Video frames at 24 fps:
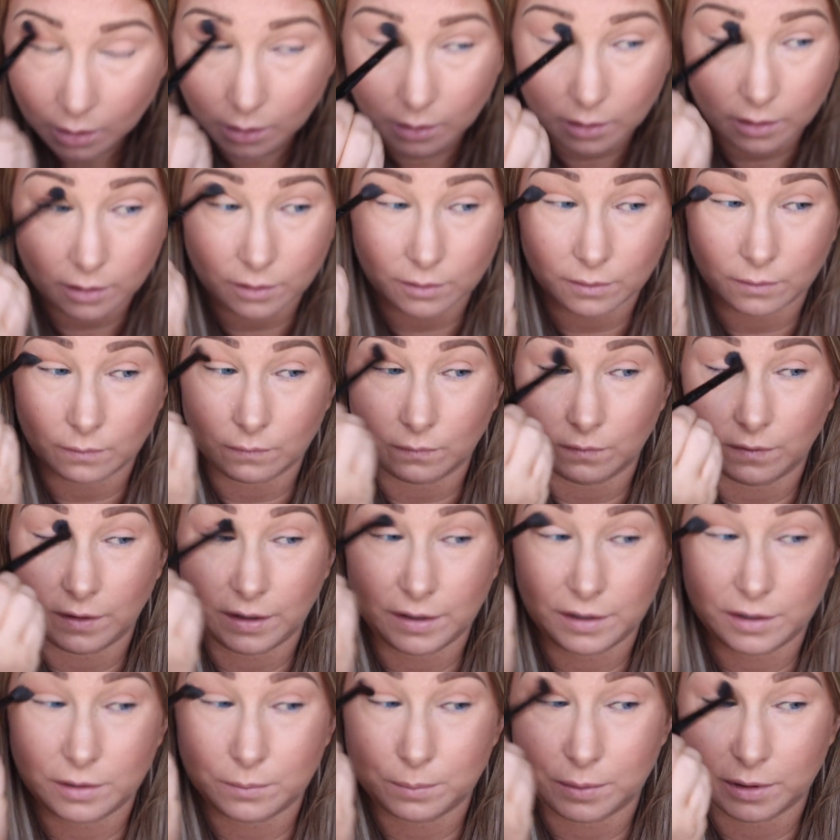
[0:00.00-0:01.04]
They are
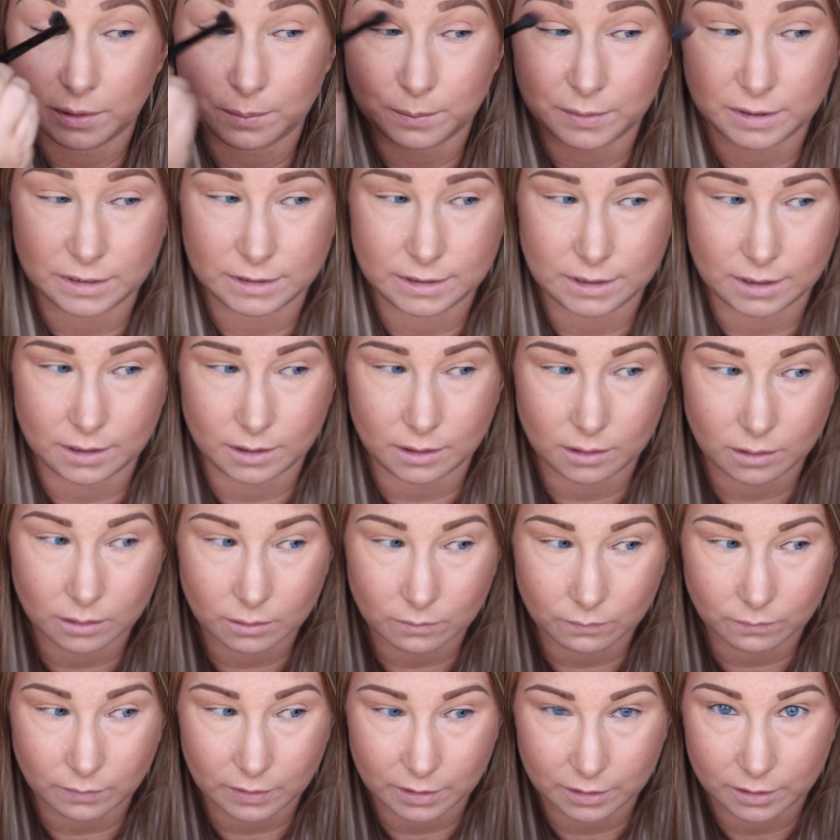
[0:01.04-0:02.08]
very pigmented,
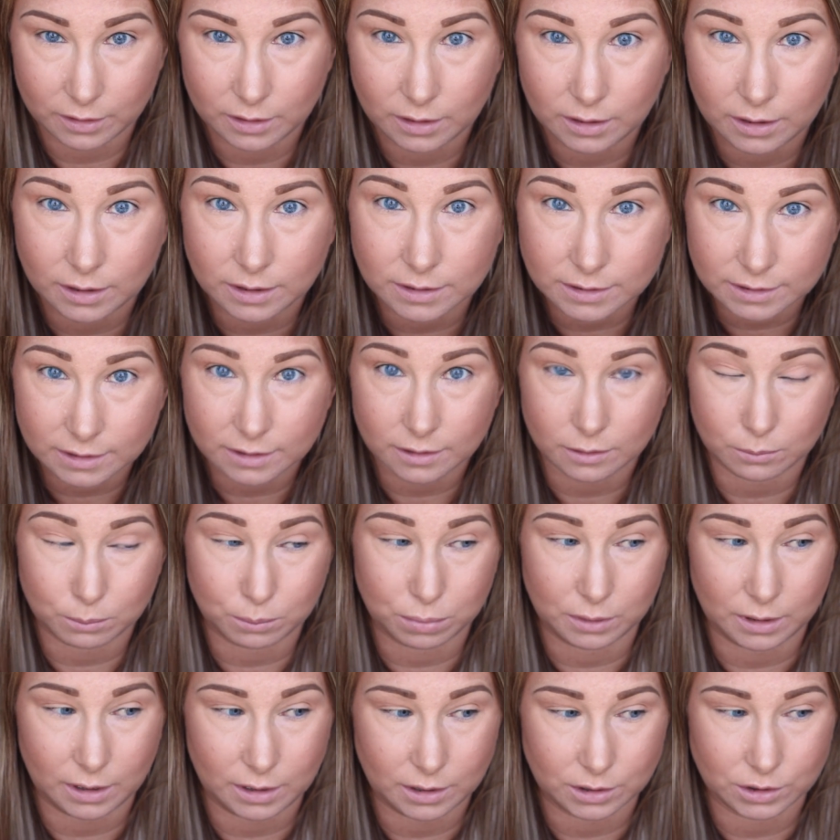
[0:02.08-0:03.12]
very easy to
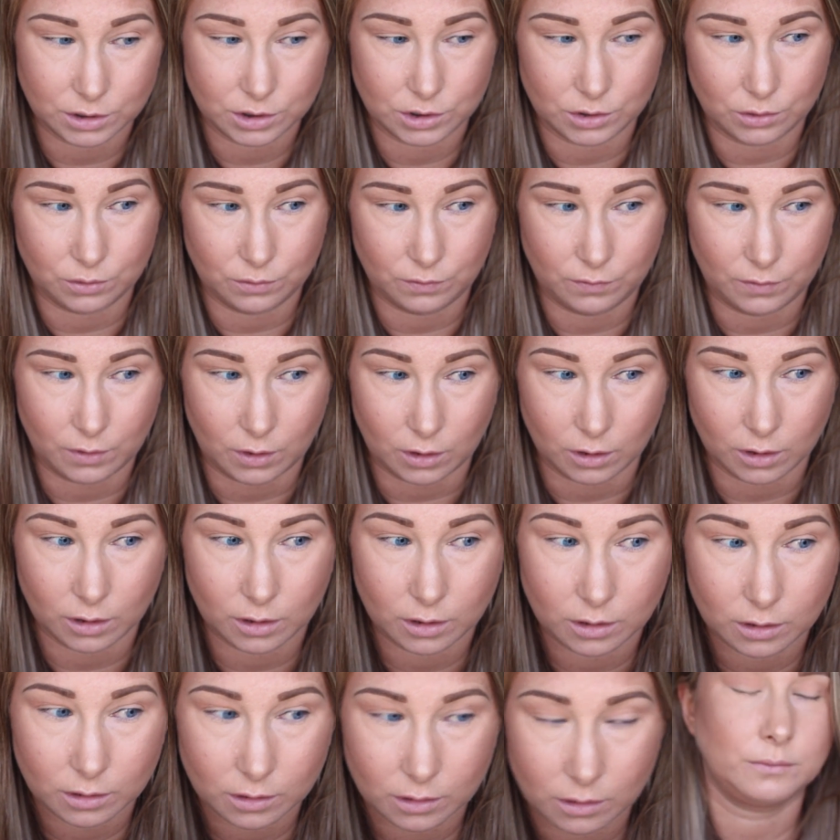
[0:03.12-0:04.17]
blend so
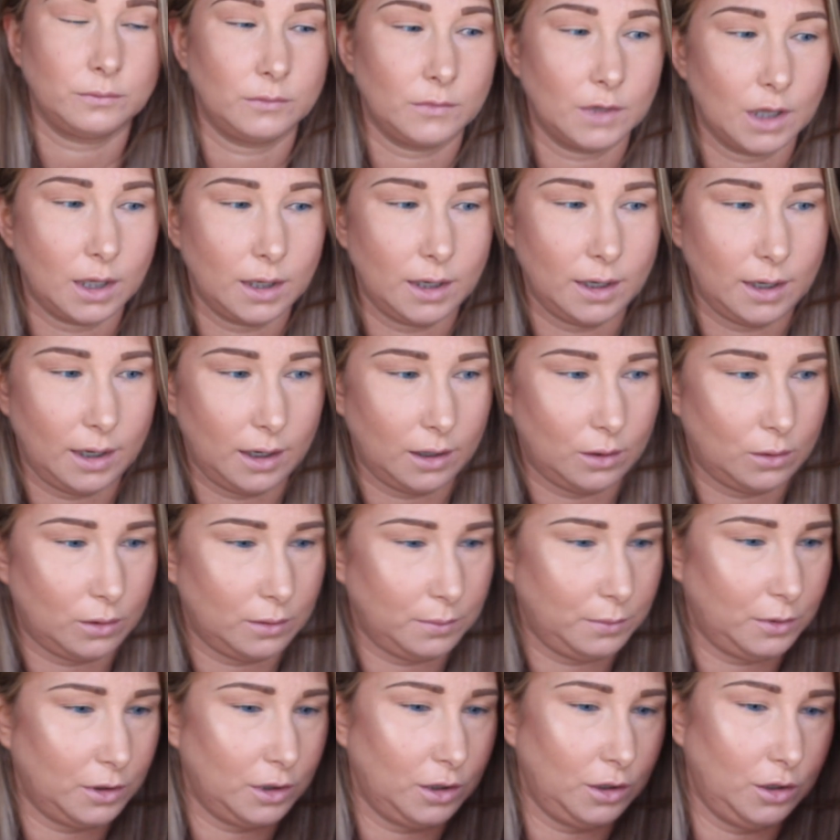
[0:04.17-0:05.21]
far. Now
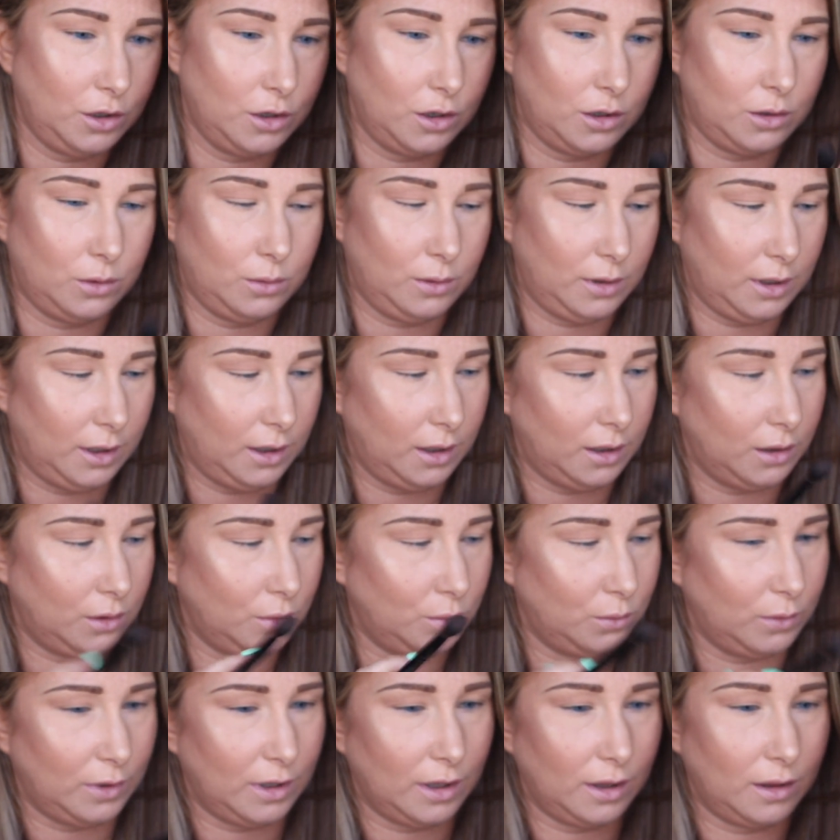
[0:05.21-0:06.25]
I'm going to go
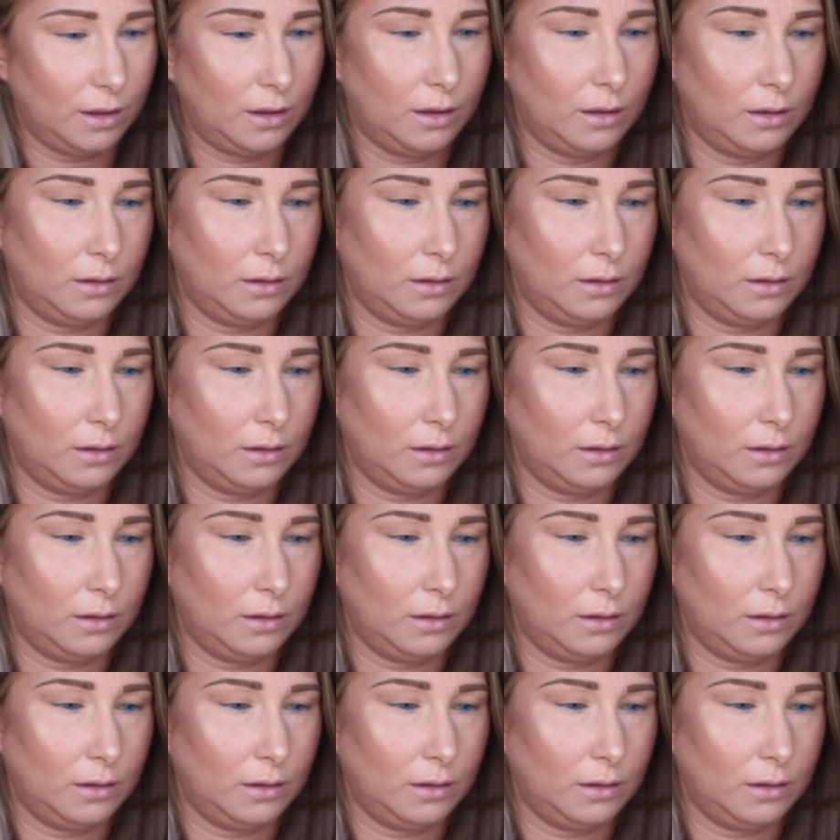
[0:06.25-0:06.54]
in with